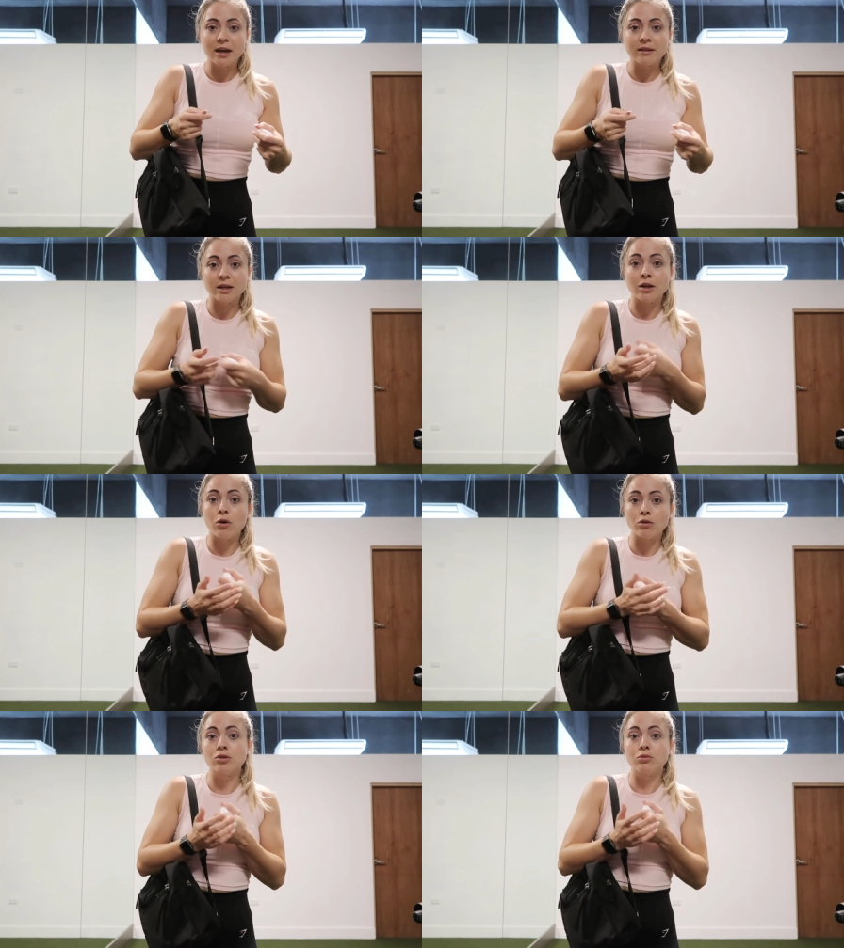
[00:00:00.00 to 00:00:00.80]
And then I
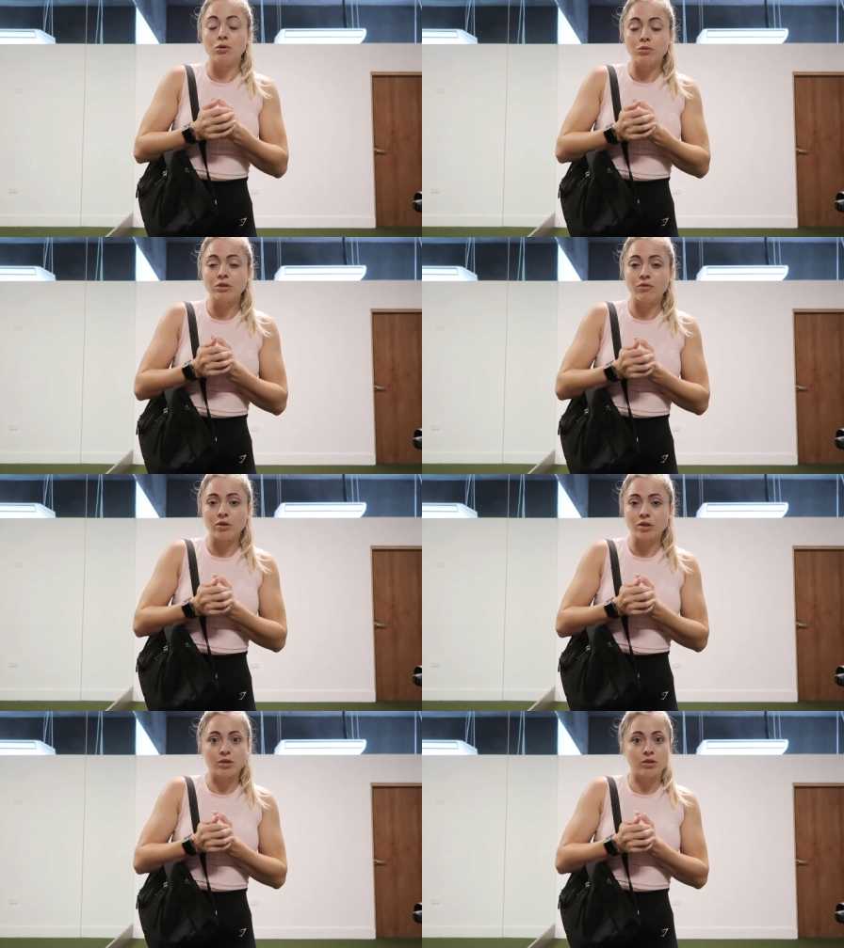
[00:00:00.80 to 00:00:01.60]
also always
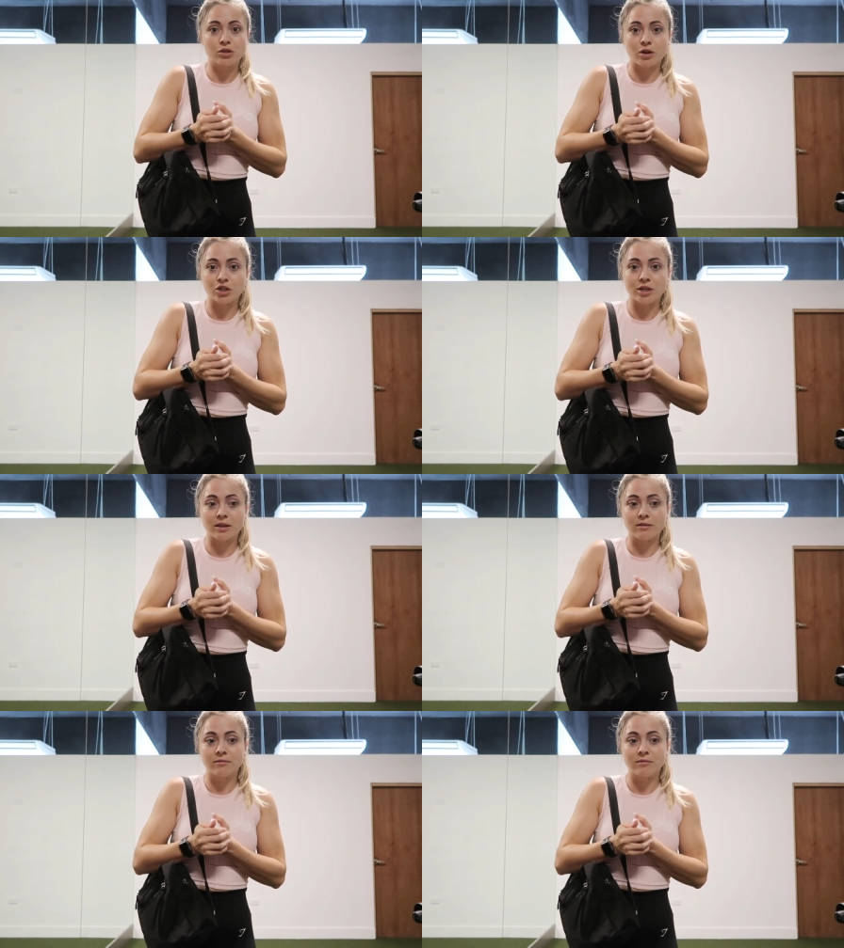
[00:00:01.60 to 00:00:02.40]
focus on
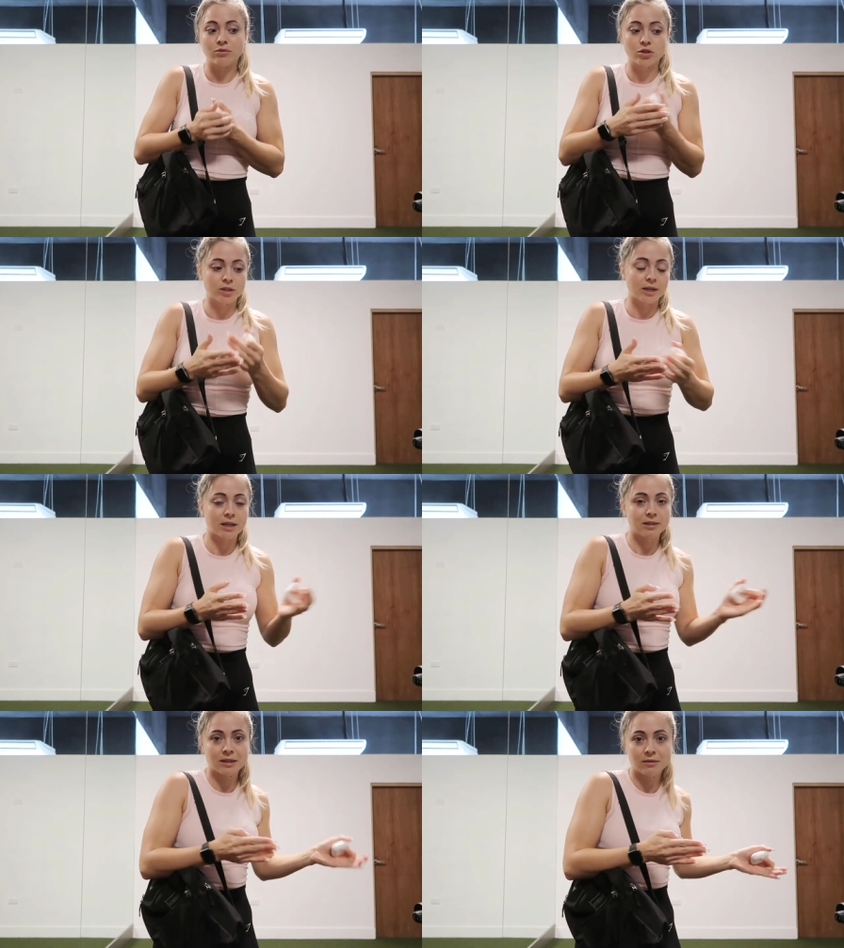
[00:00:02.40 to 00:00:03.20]
stretching just like
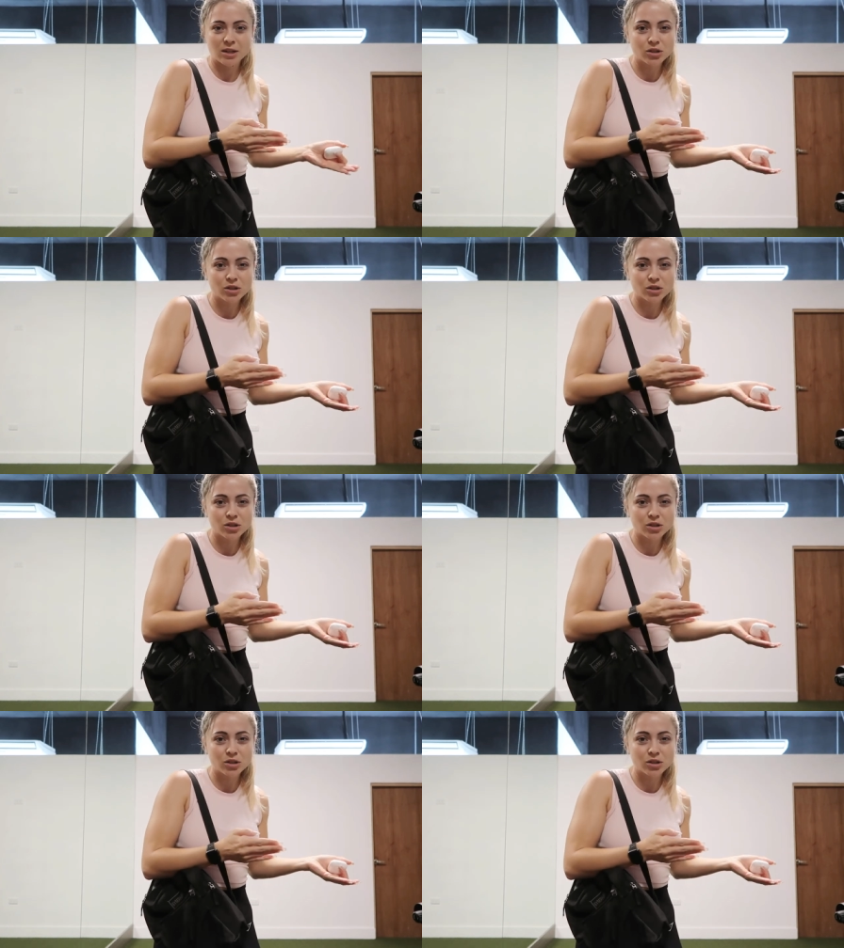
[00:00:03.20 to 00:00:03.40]
I did.